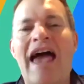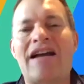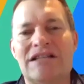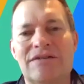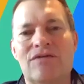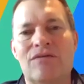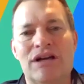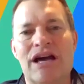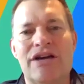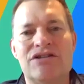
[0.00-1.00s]
active
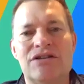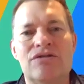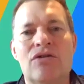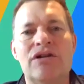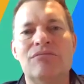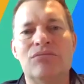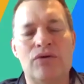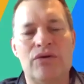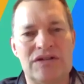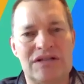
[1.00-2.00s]
obligation on
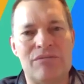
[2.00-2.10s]
employers